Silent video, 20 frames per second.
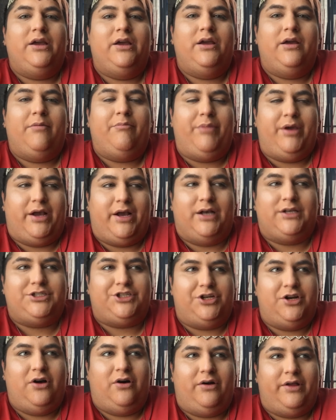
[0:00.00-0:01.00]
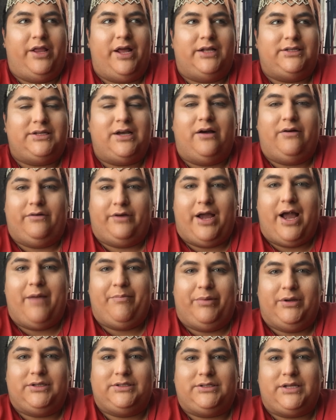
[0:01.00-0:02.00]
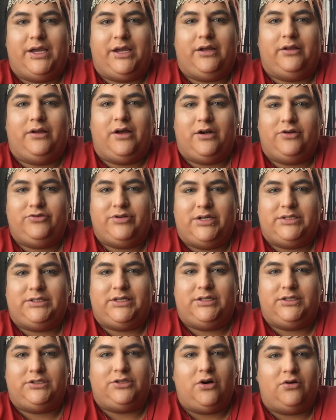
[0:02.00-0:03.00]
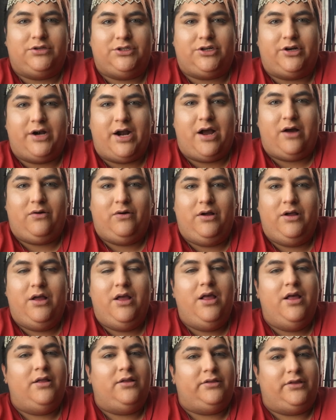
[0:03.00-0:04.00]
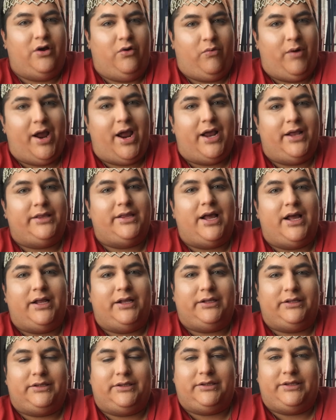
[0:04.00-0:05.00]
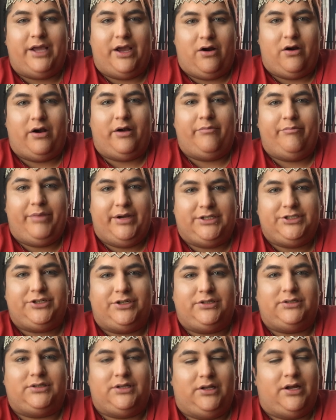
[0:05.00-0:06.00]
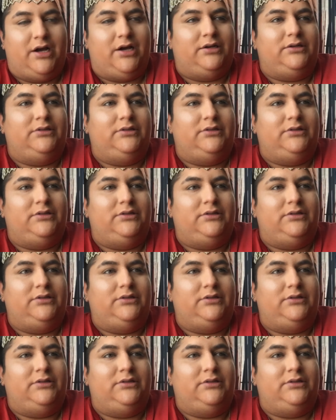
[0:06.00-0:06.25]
Because you know that's how it happens. Like a lot of dresses don't turn out the way that they are in pictures a lot.